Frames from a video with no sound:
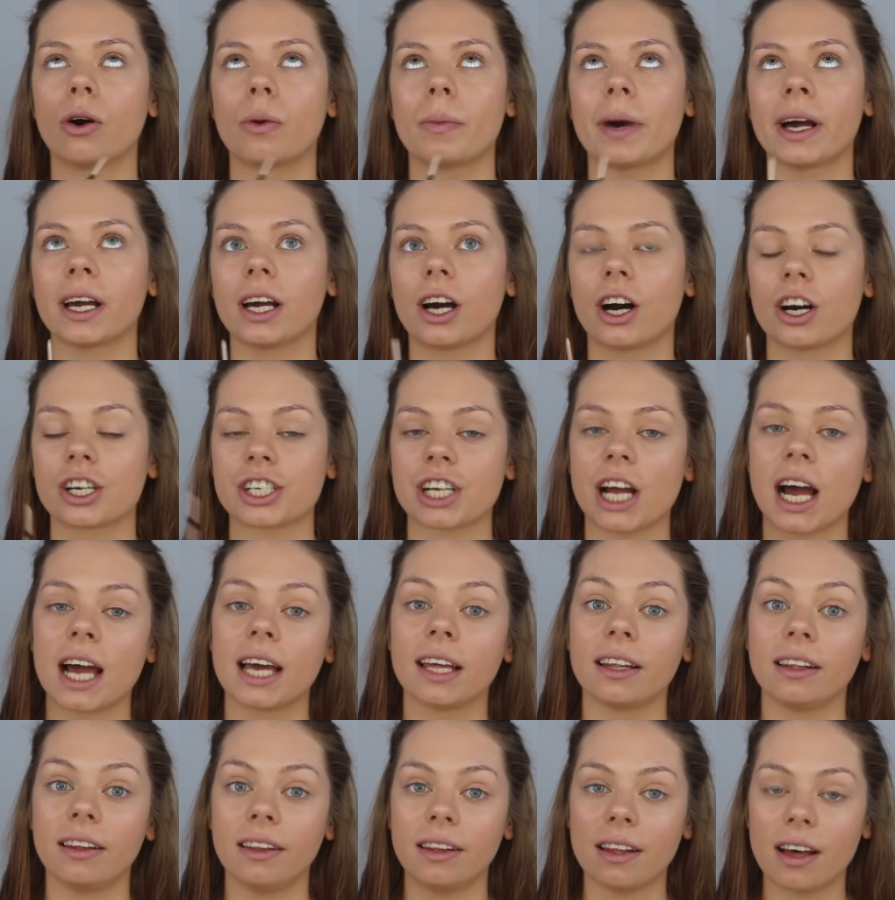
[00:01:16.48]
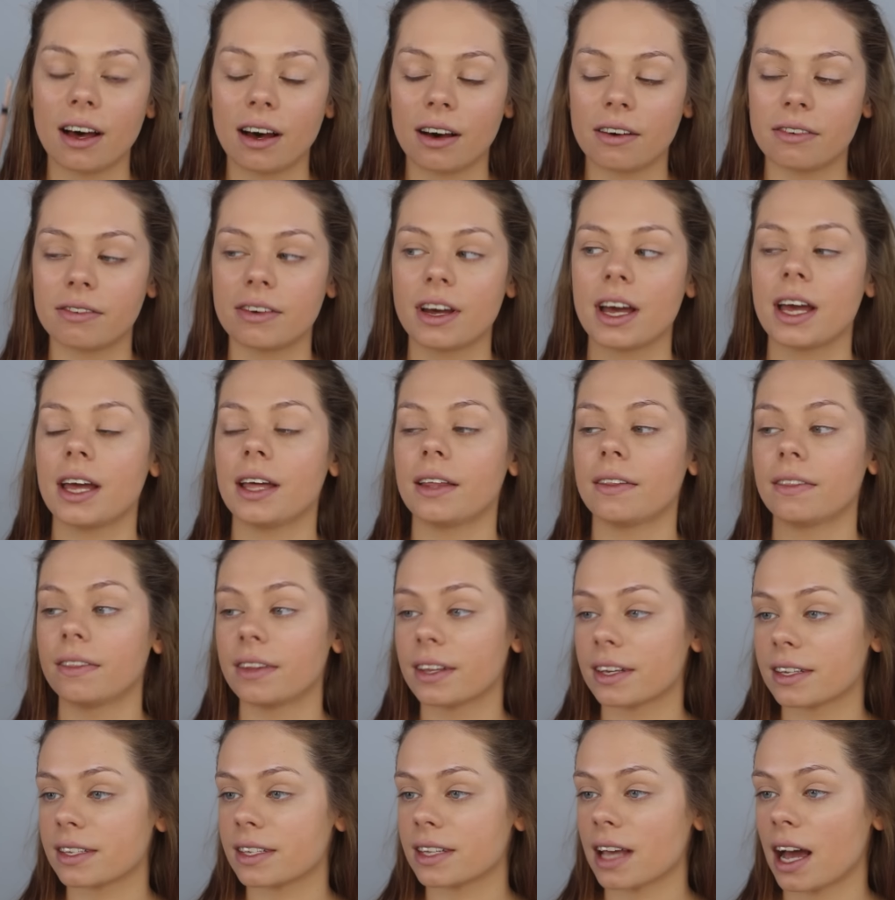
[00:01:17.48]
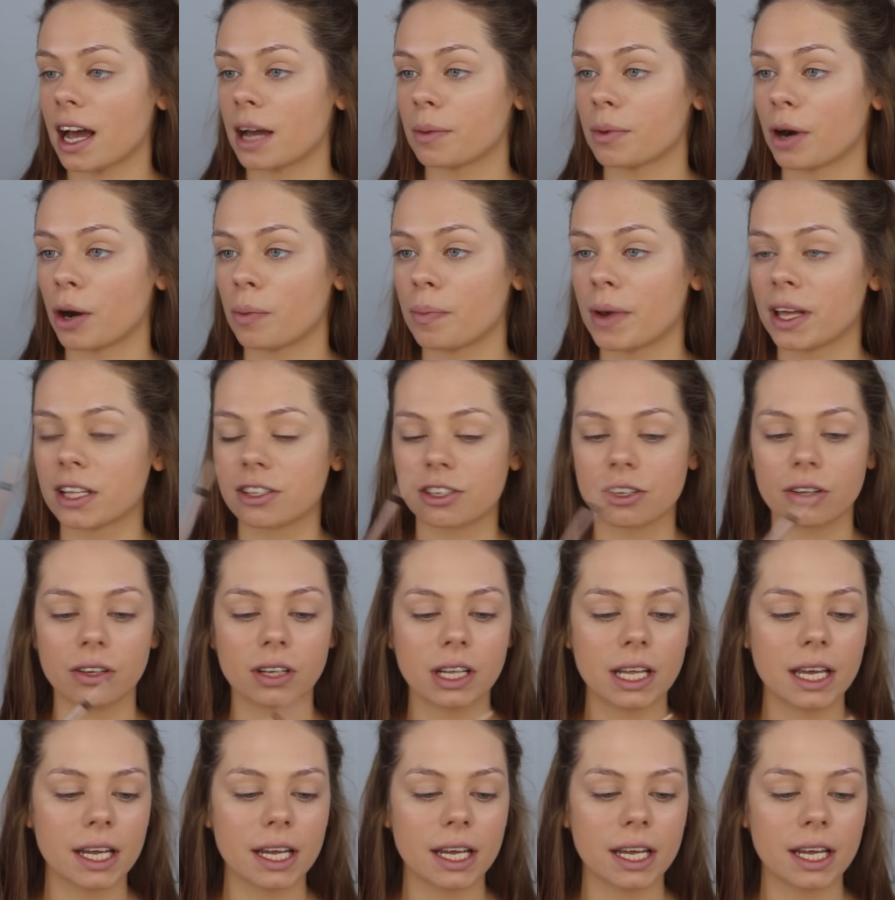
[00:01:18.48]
oh my gosh, I love this eyebrow pencil.